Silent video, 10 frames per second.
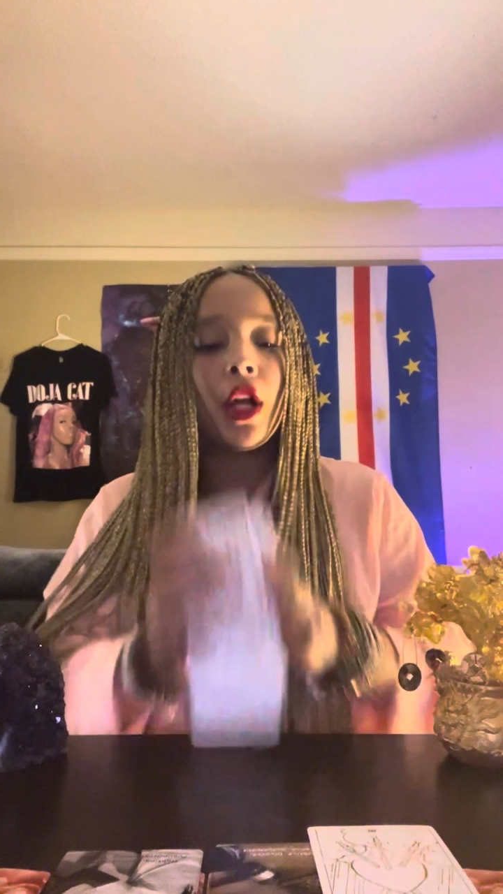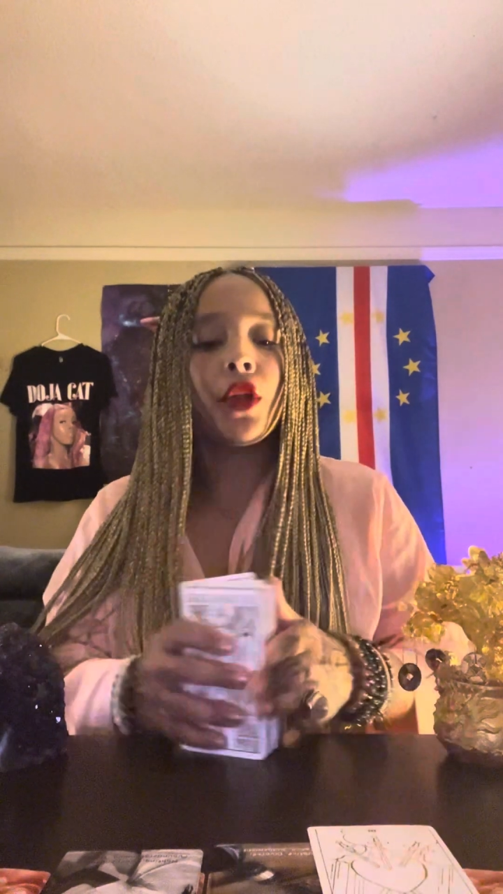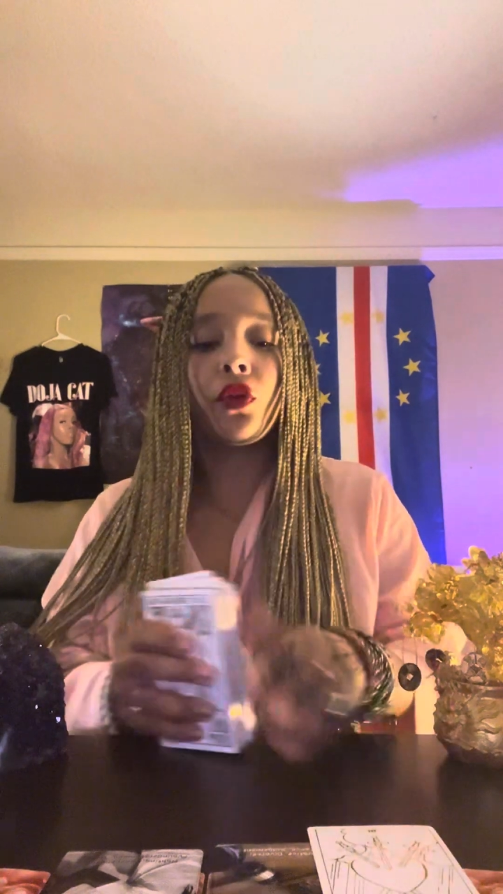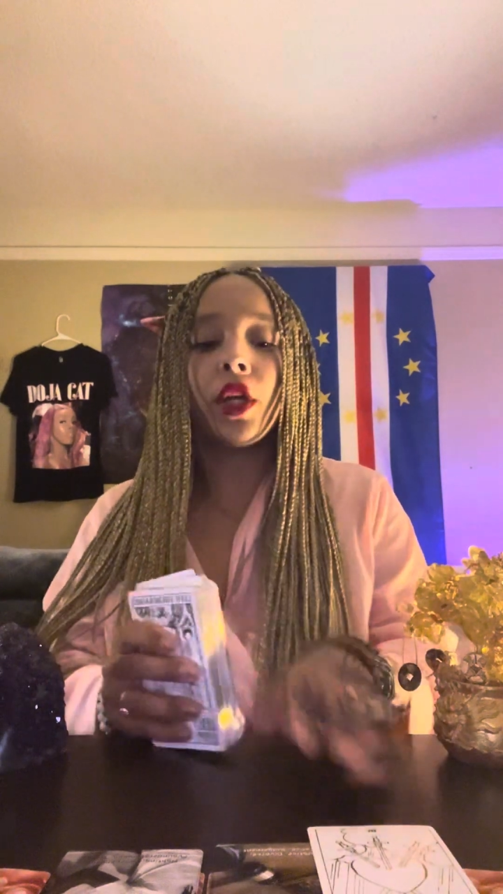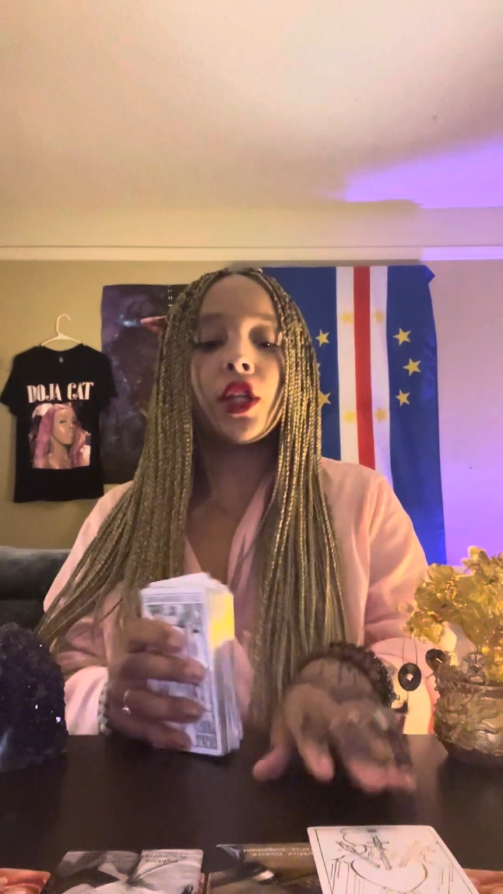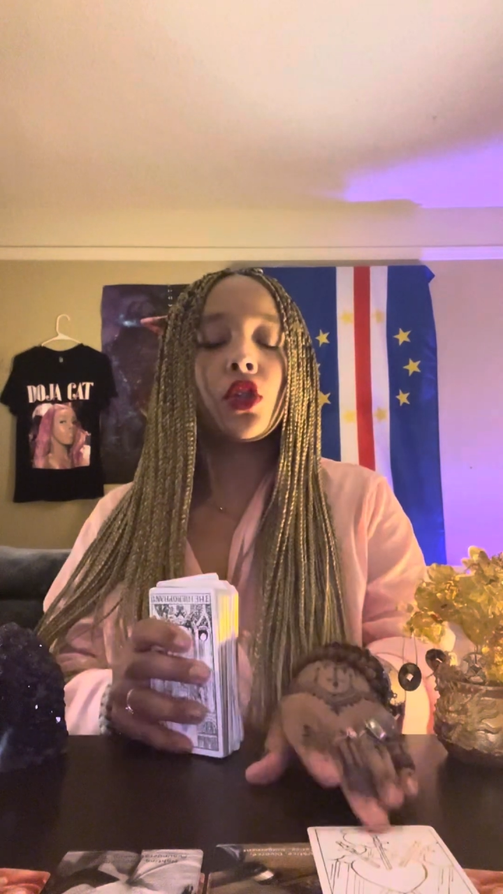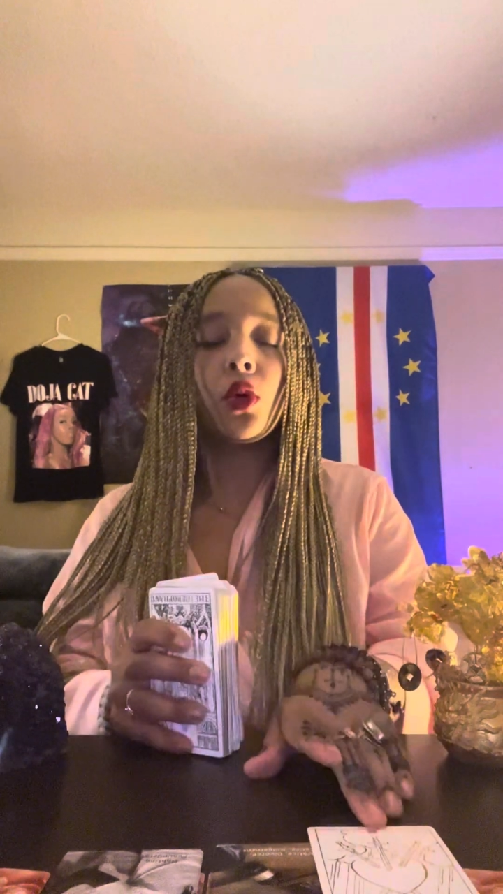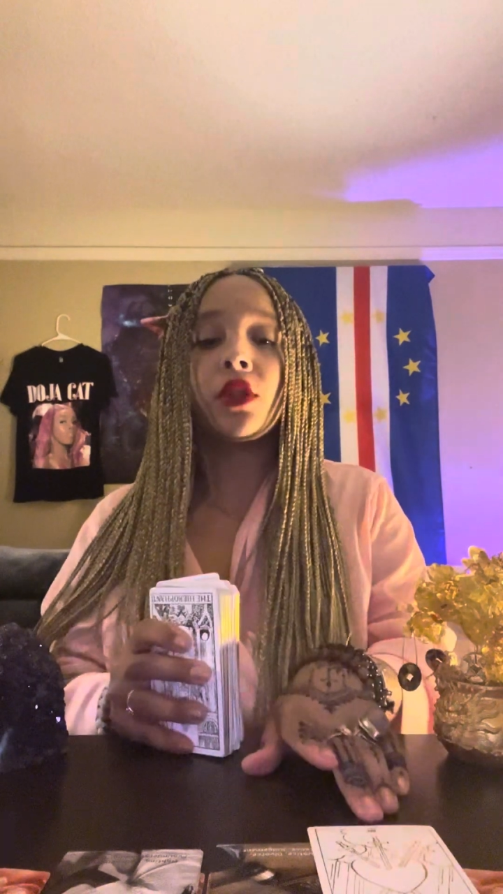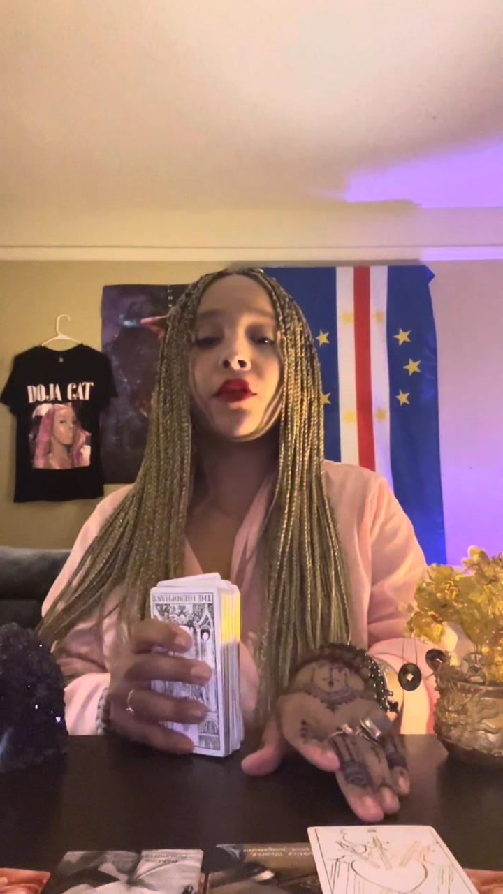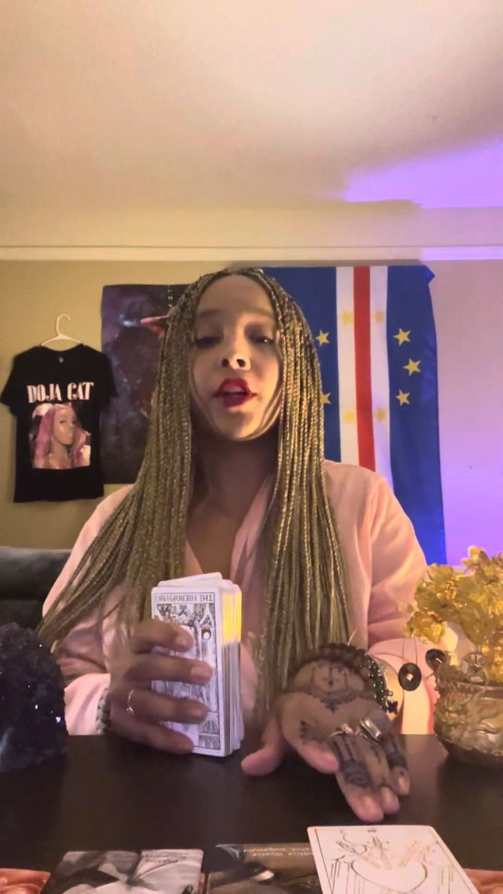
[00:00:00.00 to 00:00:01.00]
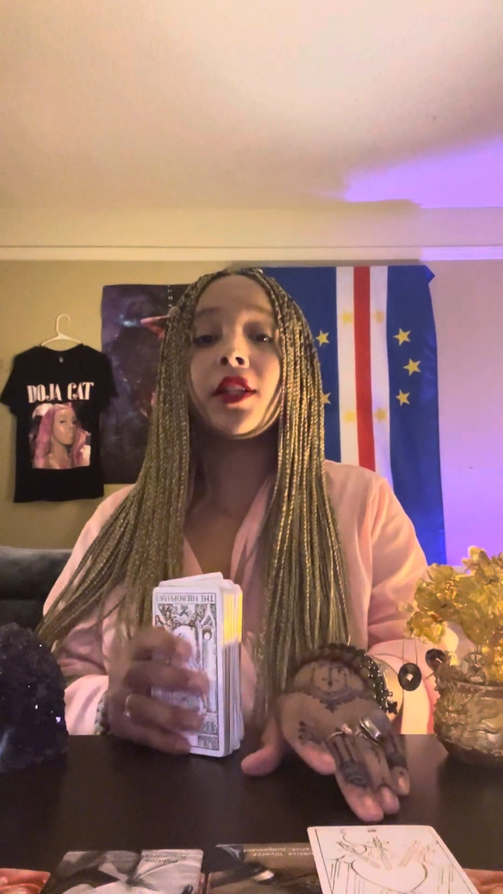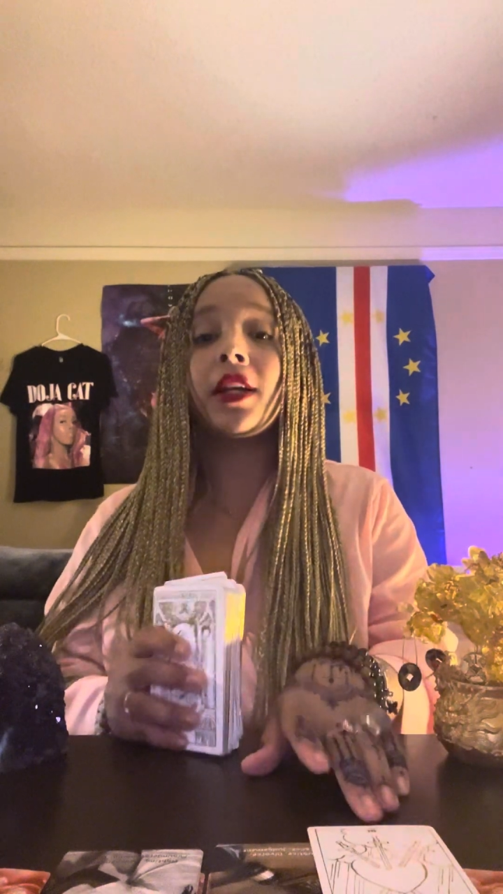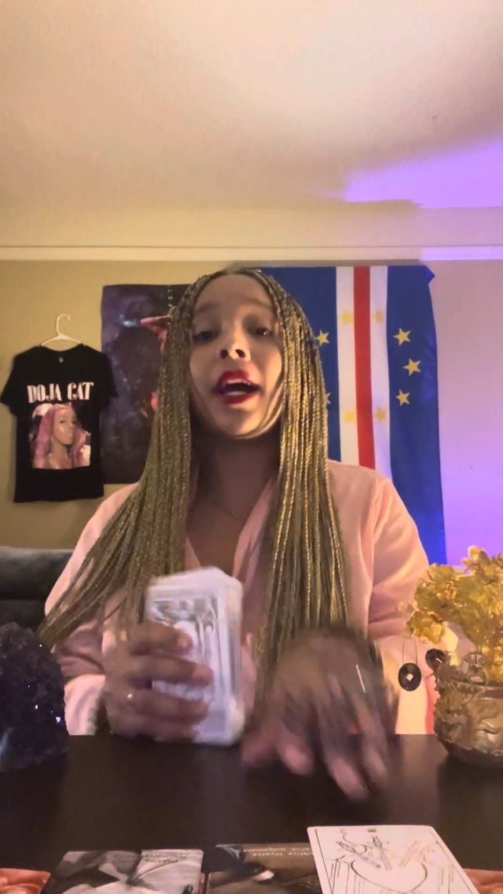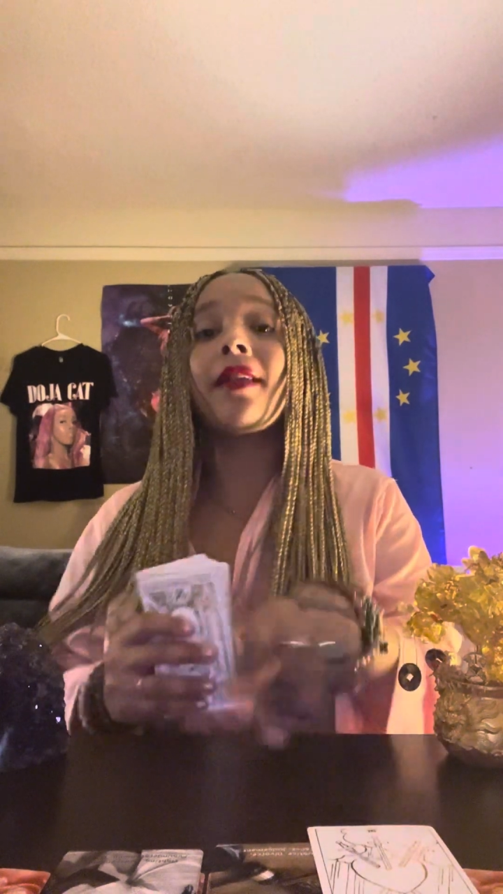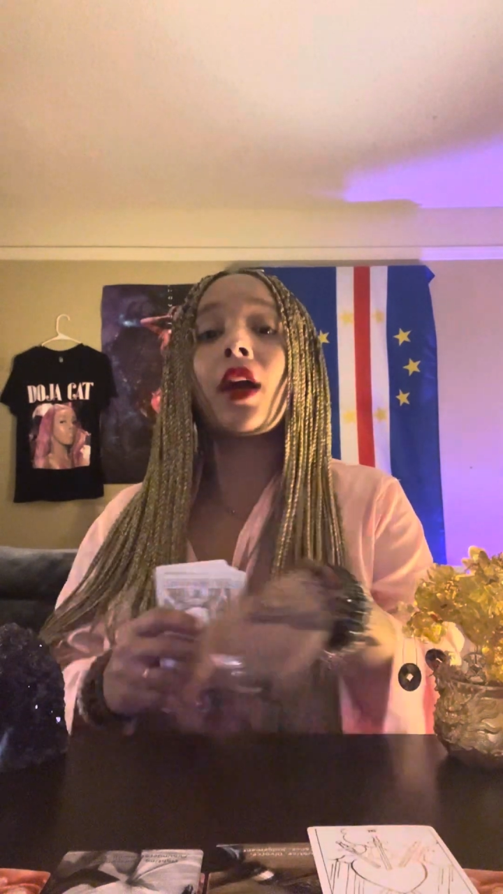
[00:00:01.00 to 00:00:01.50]
Three of Swords reverse. Look
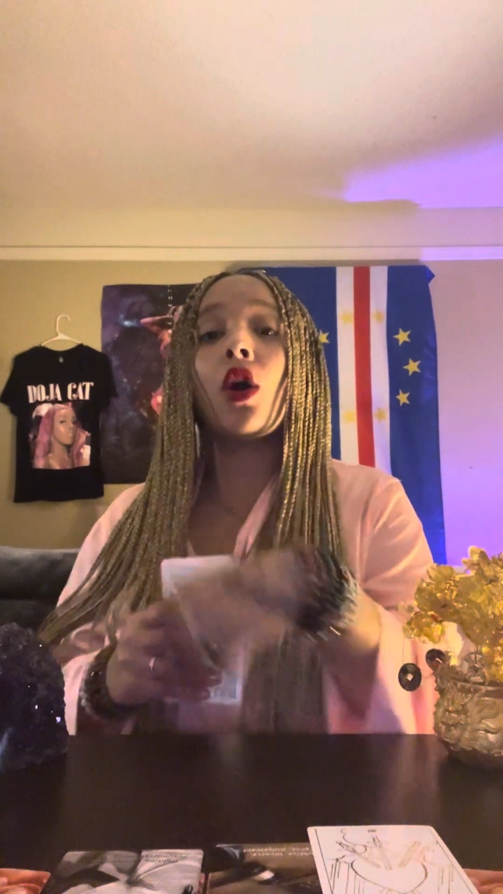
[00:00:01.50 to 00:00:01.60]
at how that